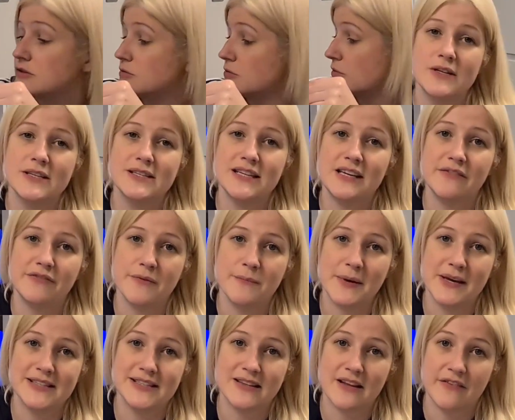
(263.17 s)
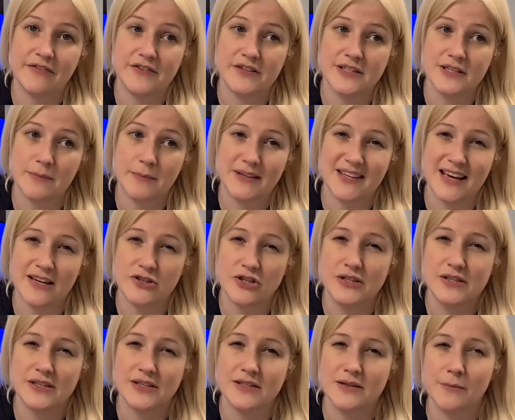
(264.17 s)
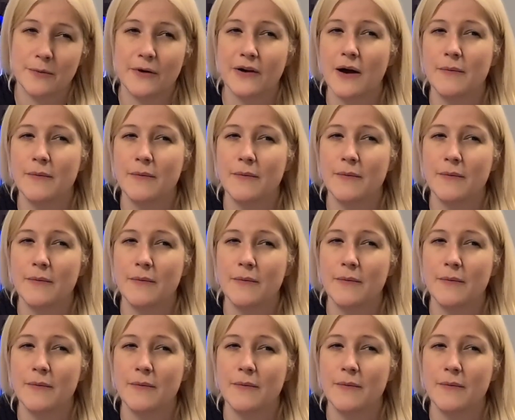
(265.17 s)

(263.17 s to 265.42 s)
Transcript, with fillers: So I'm going to see if it makes a difference to my dishes because they were